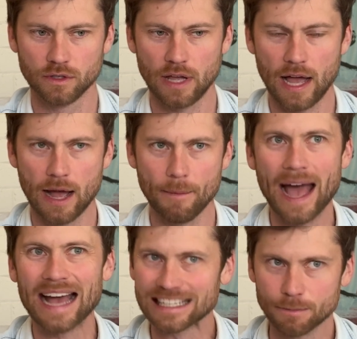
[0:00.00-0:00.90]

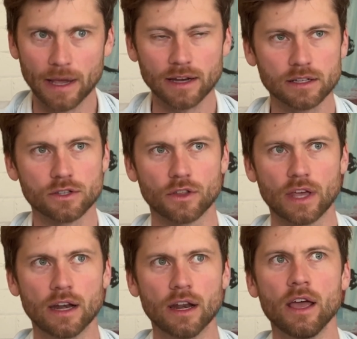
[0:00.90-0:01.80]
aspect. So
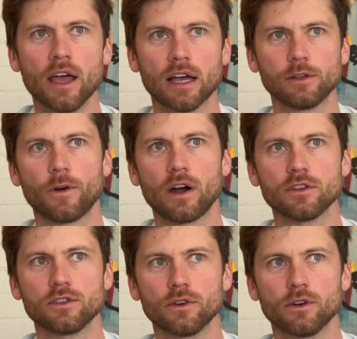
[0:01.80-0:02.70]
then, as far
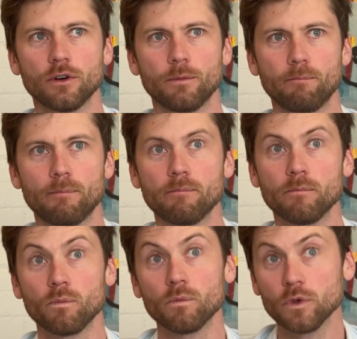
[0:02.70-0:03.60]
as you're
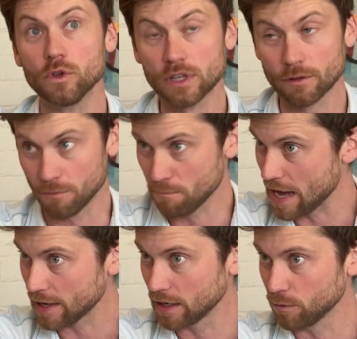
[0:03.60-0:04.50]
using it for
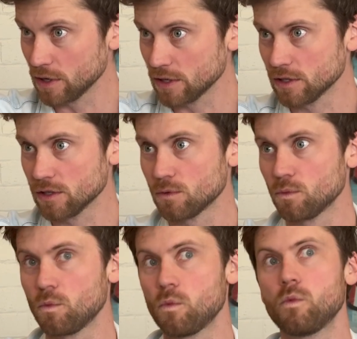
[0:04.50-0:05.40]
marketing reasons,
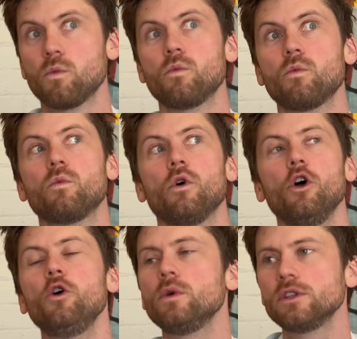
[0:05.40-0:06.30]

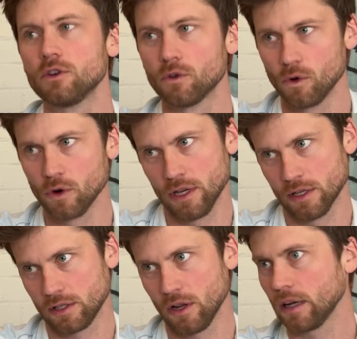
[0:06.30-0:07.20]
who is your
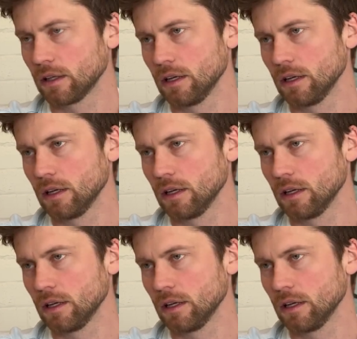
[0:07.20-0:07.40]
audience likely